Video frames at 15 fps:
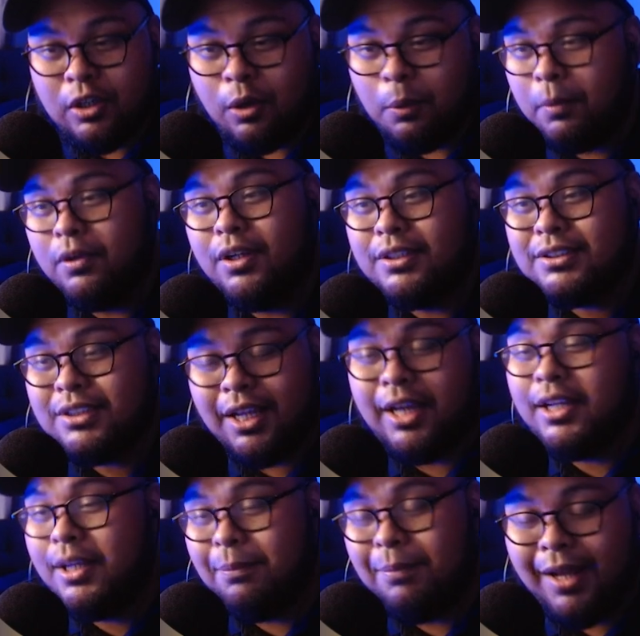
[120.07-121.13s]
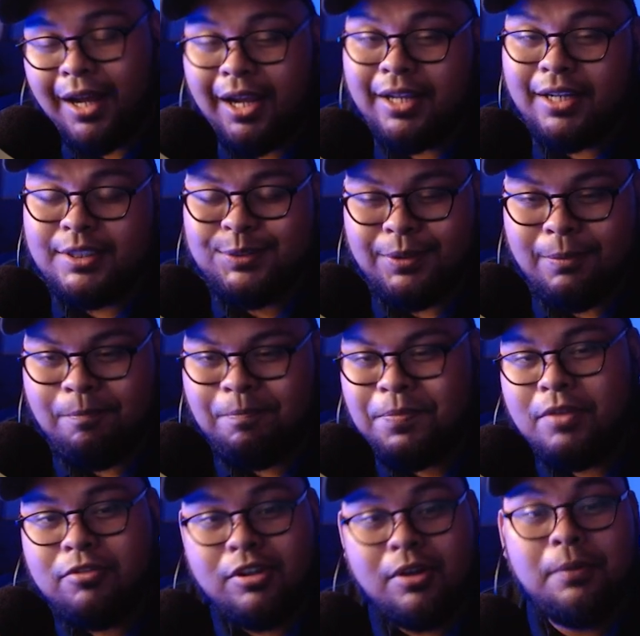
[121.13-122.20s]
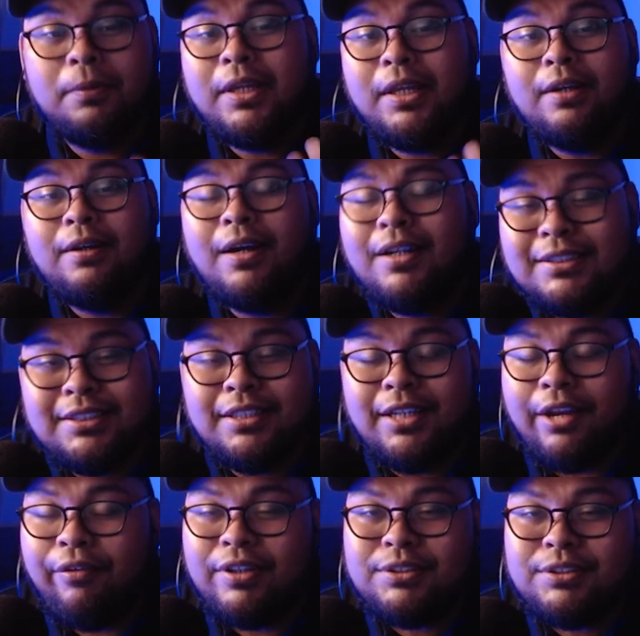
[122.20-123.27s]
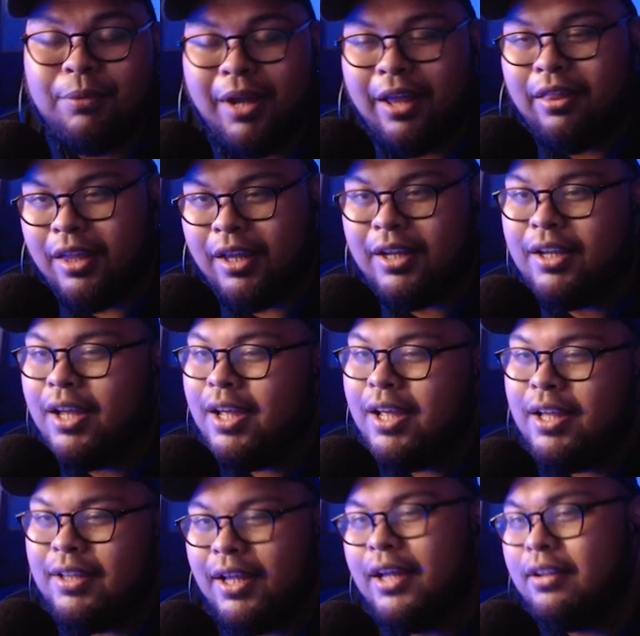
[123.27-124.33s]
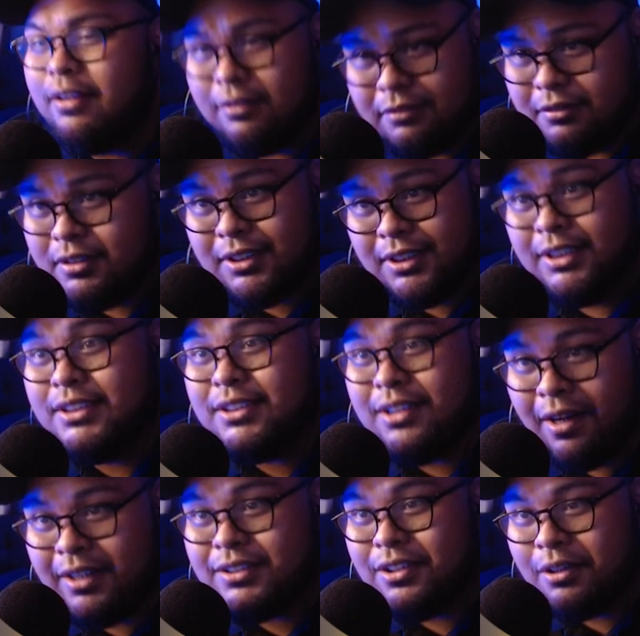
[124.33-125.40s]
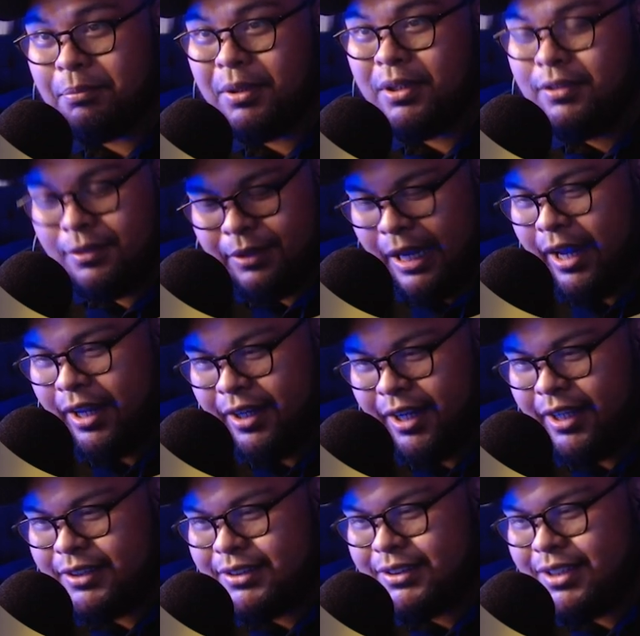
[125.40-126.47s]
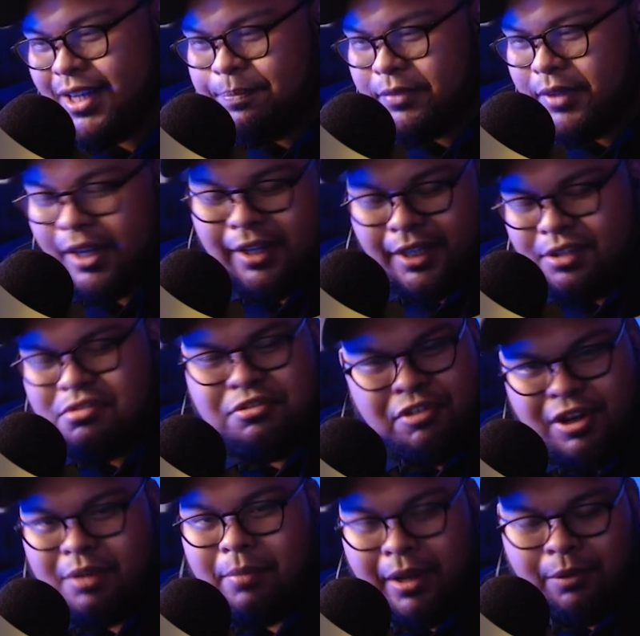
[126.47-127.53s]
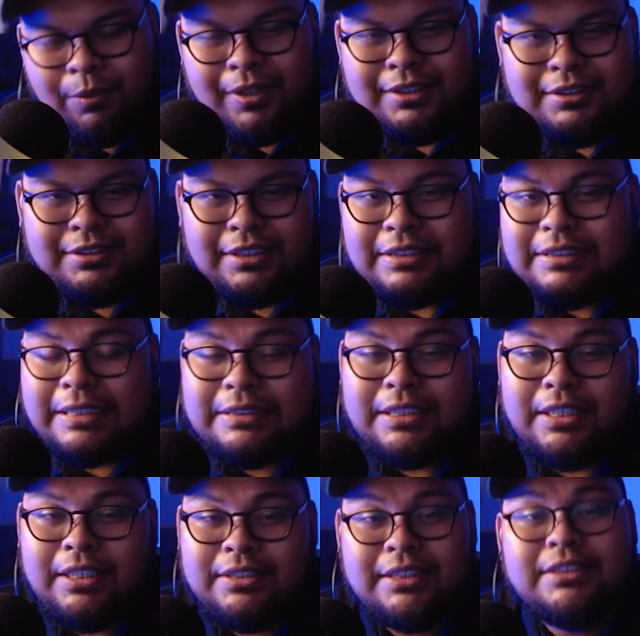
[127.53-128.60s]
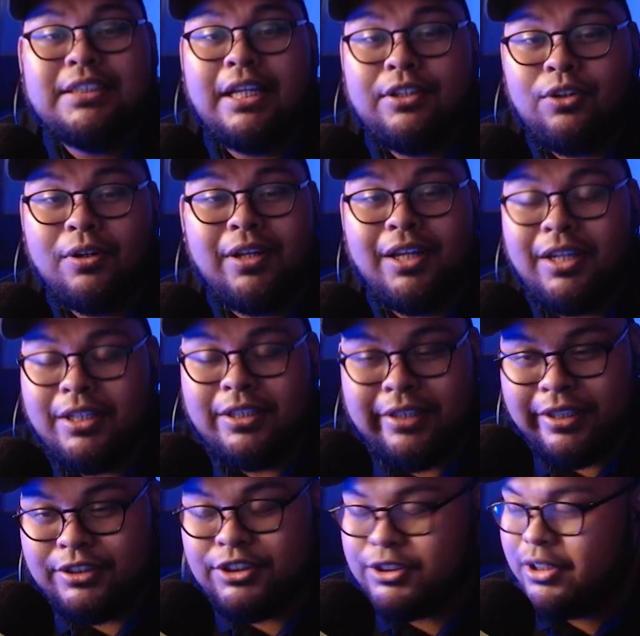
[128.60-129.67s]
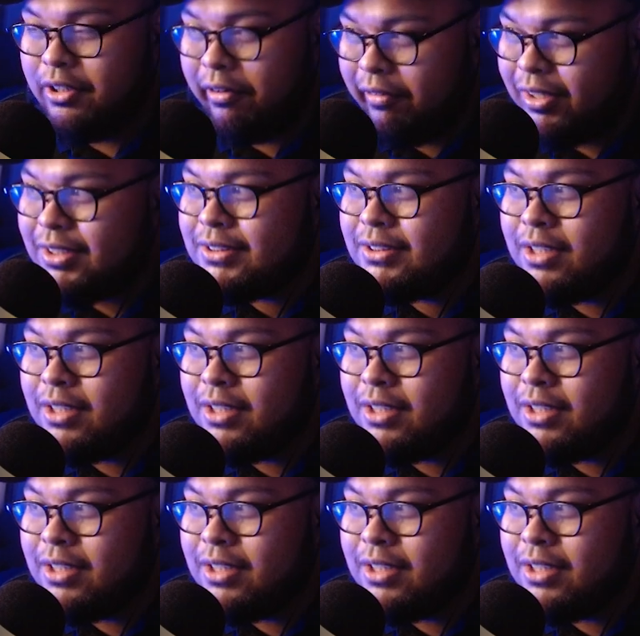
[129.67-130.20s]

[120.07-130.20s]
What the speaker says: opponent slightly behind as well. So here are the scenarios where I think that this card's gonna be good, and there's 3 main ones, essentially, just like talking in generics.